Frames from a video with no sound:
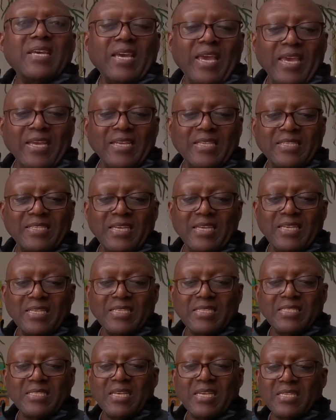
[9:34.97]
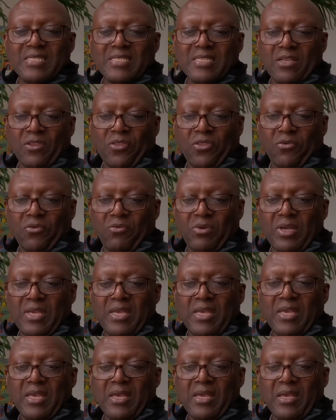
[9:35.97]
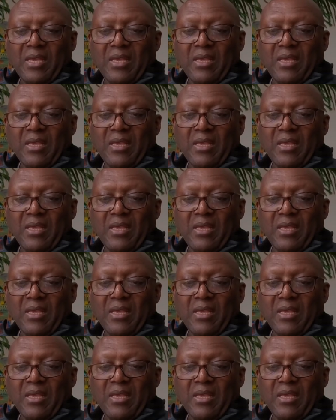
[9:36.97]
1863,